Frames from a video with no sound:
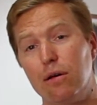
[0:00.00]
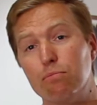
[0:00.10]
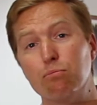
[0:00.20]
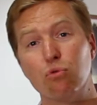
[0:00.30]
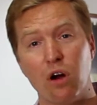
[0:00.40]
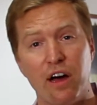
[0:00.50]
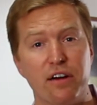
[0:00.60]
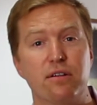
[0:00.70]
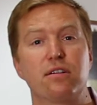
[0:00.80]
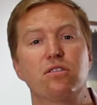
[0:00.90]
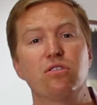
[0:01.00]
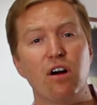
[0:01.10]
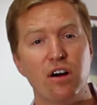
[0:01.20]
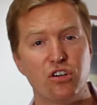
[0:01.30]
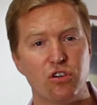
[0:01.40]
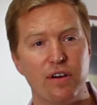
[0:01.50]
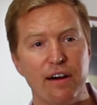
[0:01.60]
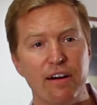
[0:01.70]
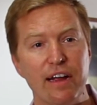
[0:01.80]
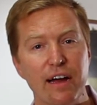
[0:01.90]
broader, larger
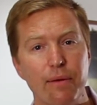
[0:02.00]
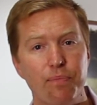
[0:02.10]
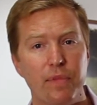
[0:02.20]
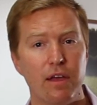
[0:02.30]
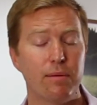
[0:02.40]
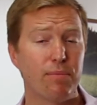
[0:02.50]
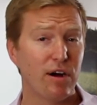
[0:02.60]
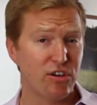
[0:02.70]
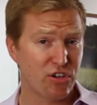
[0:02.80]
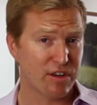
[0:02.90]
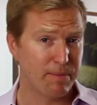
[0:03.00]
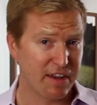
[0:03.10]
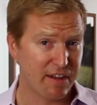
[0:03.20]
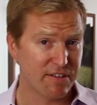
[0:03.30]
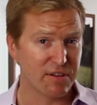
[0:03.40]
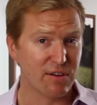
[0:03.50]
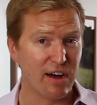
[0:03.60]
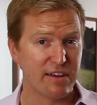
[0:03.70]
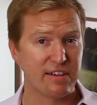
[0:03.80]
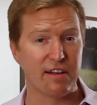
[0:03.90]
area, partially because the
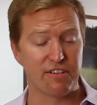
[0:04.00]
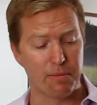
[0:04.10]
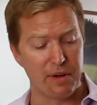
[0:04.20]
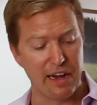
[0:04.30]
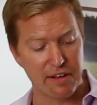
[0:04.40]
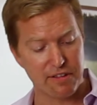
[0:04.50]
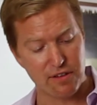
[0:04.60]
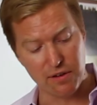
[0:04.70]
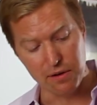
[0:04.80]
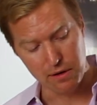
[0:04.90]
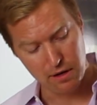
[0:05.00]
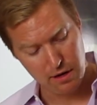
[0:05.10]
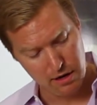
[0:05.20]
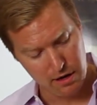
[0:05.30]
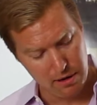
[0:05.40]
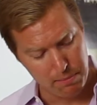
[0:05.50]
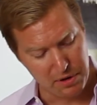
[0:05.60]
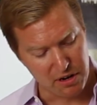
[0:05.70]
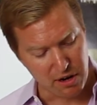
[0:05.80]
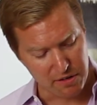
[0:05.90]
law tells him he has to,
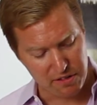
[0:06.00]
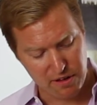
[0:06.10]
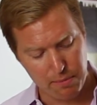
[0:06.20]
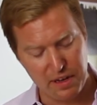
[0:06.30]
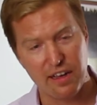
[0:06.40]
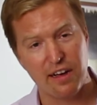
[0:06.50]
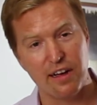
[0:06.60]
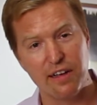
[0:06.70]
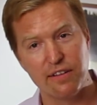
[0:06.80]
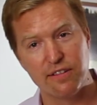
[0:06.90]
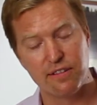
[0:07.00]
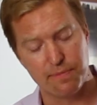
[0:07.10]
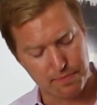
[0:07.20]
but also because